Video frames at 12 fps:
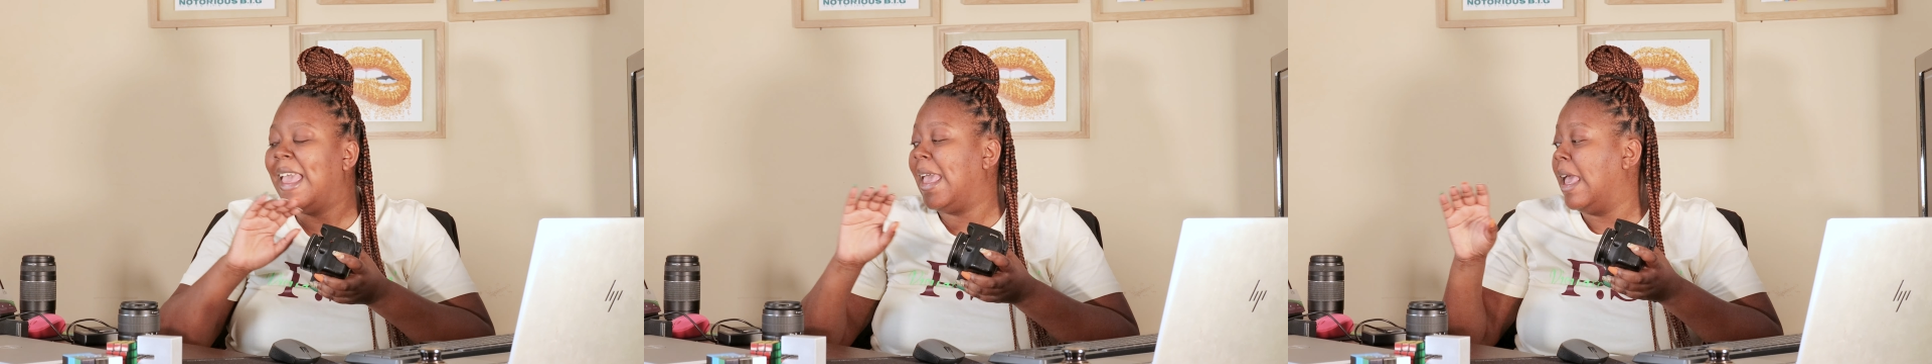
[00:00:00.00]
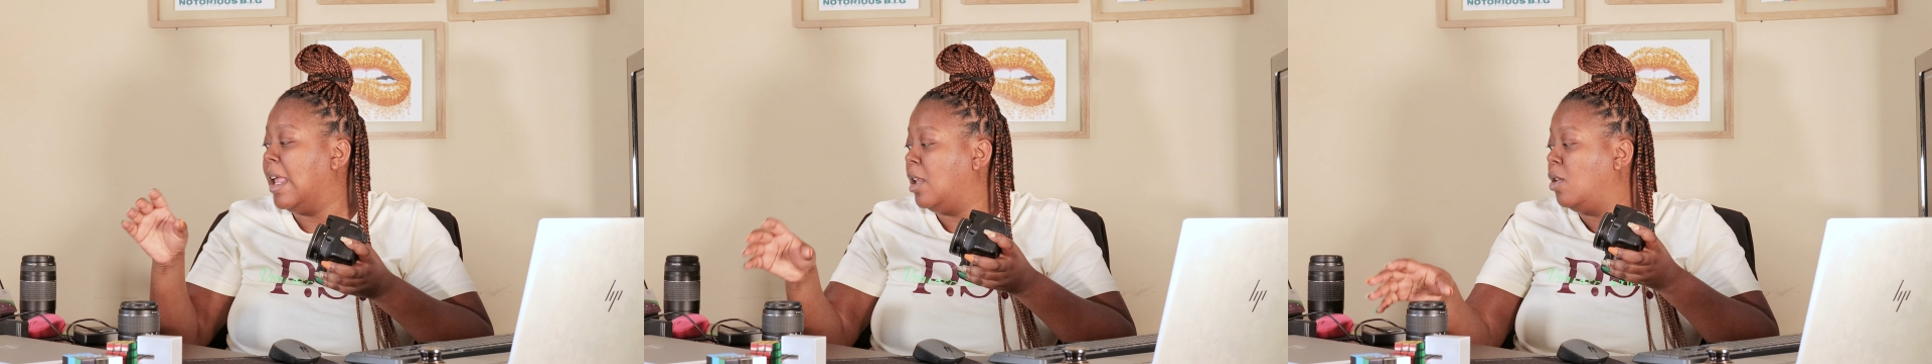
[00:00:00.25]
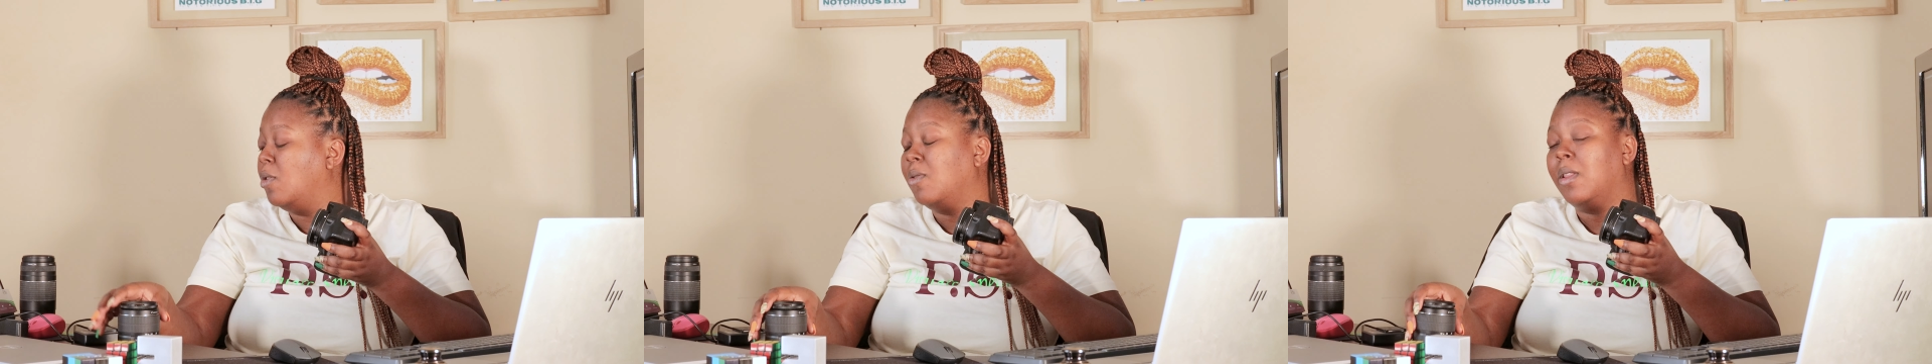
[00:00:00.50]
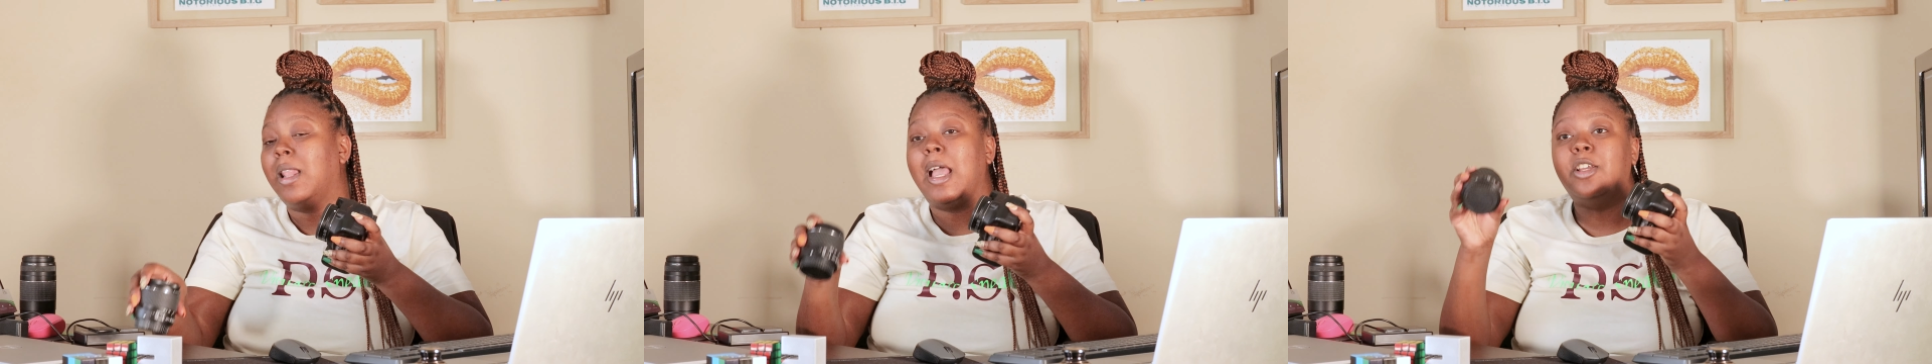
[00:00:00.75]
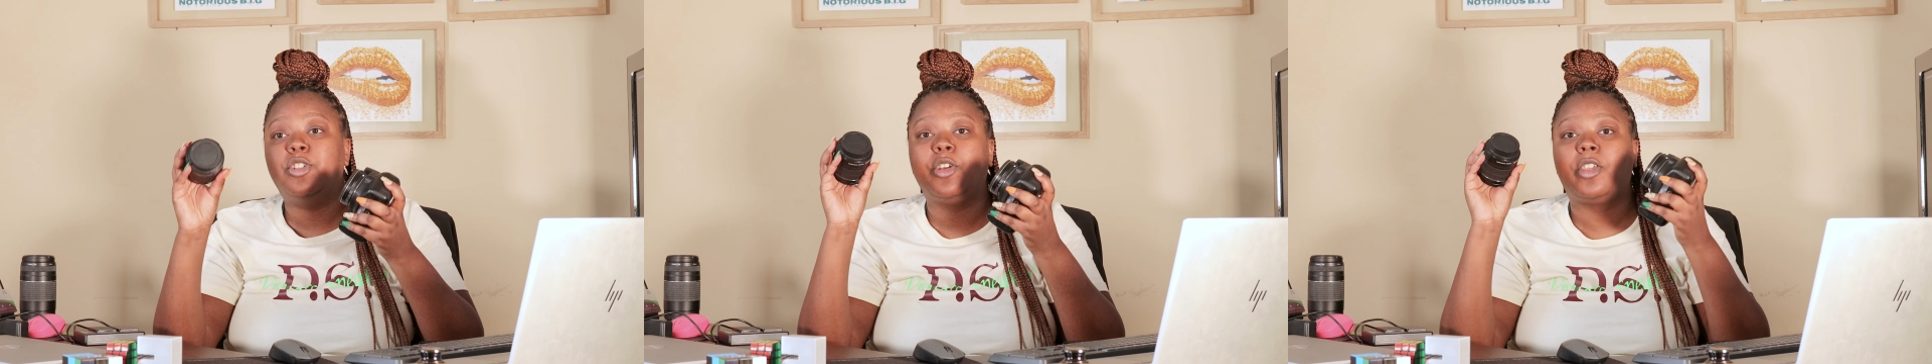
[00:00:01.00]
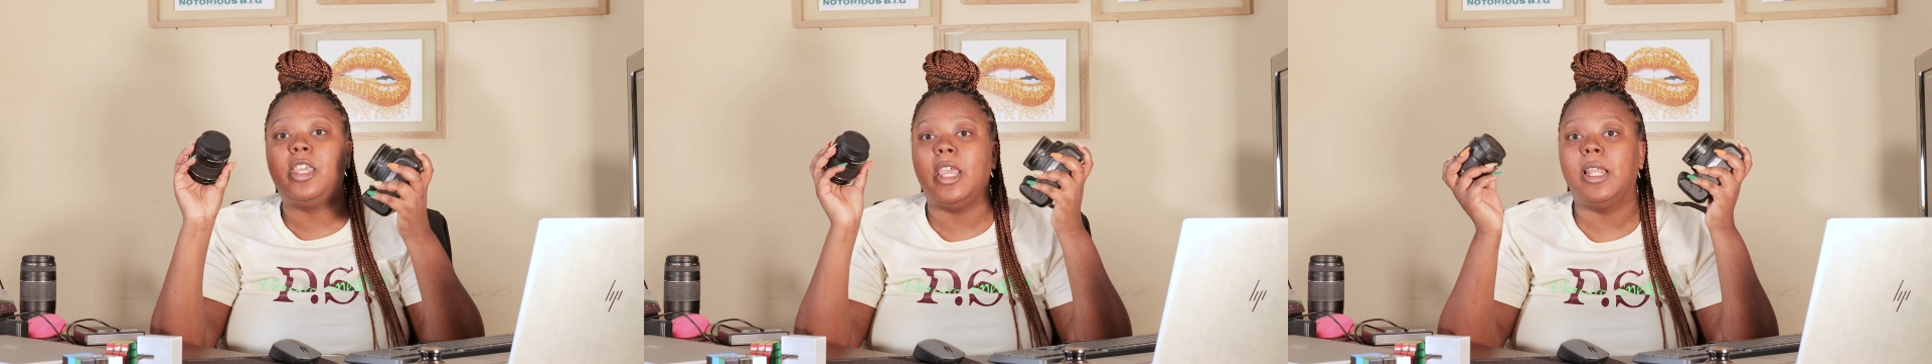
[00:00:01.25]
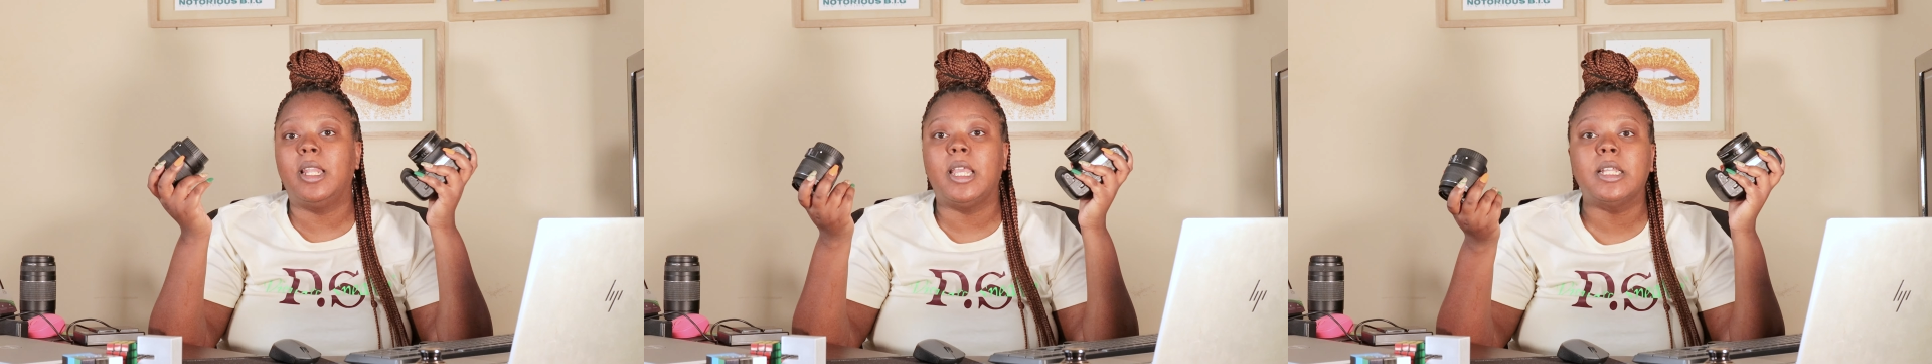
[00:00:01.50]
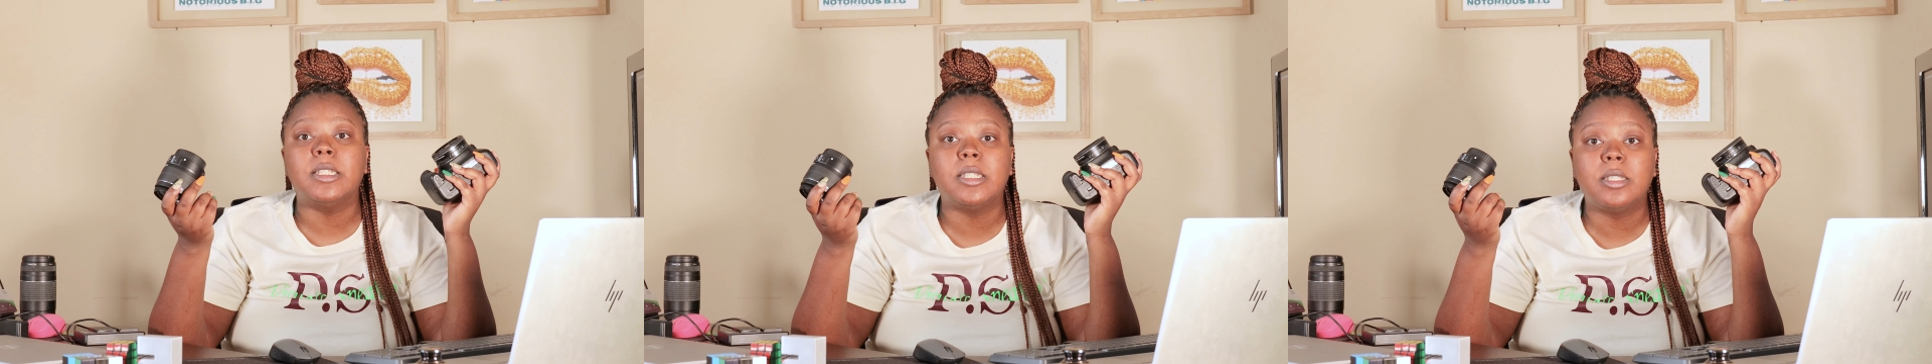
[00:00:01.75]
and utilize your kit
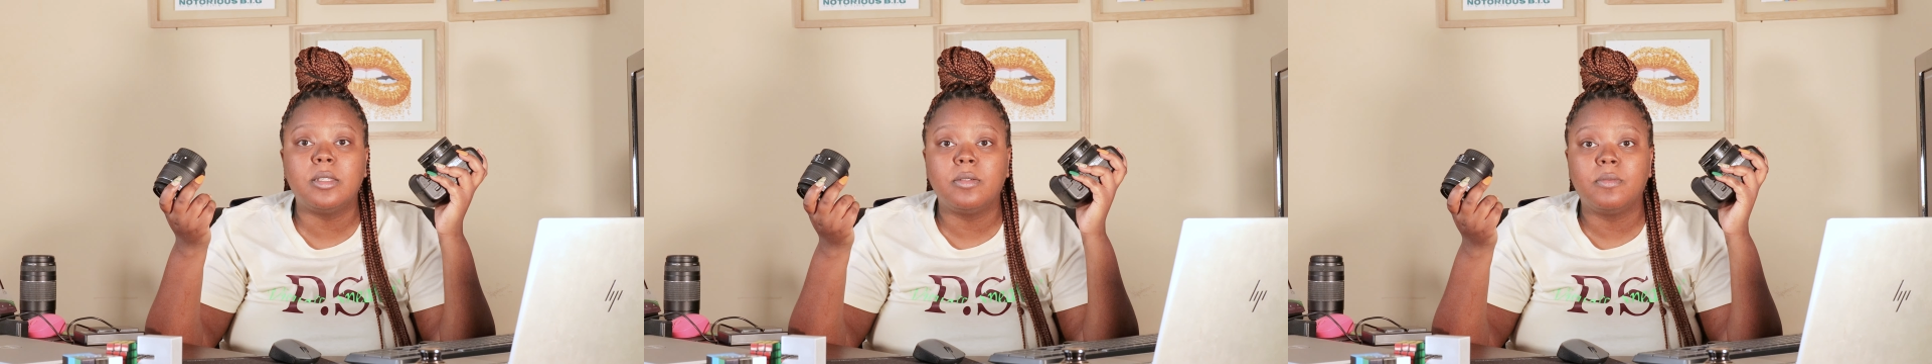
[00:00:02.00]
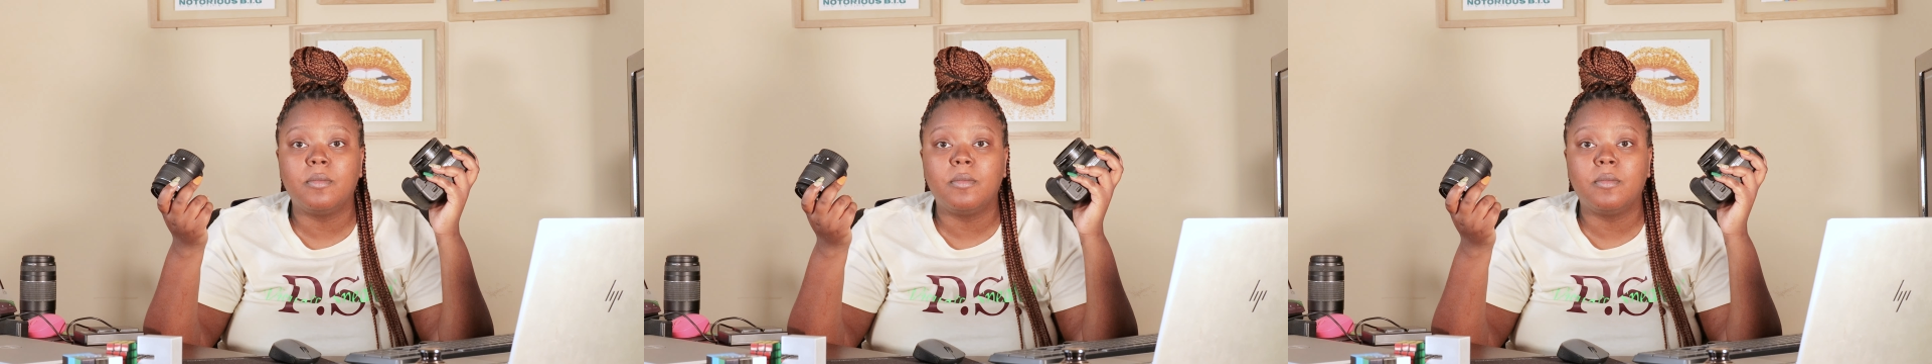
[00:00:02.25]
lens.